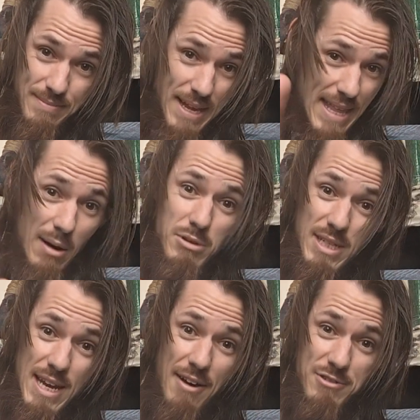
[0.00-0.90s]
And that was
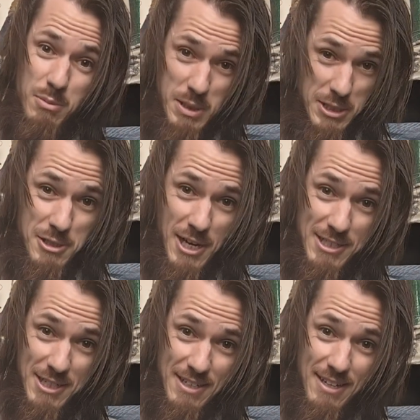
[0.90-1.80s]
enough to be
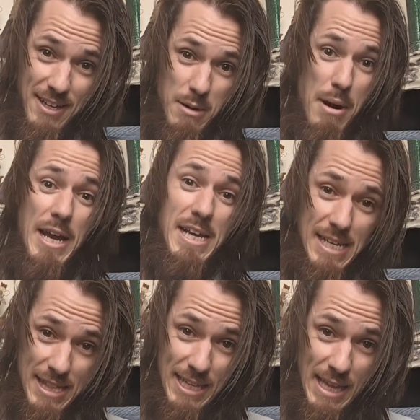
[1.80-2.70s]
disgusted by
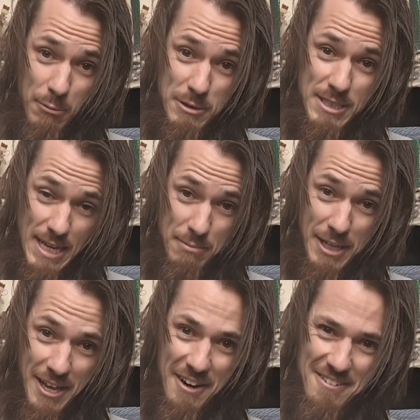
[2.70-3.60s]
anything that would send me
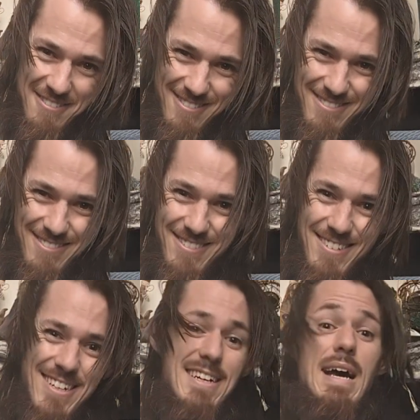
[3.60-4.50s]
there.
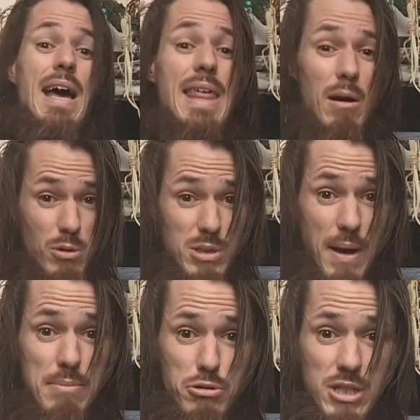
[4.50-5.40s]
And that was
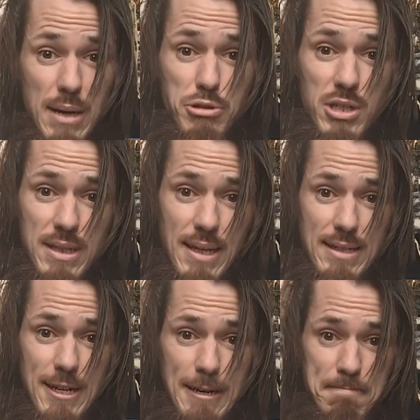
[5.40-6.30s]
my perception at that
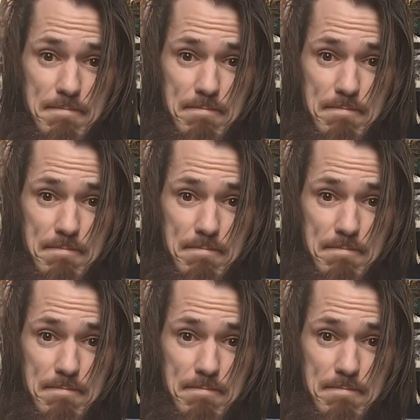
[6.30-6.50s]
time.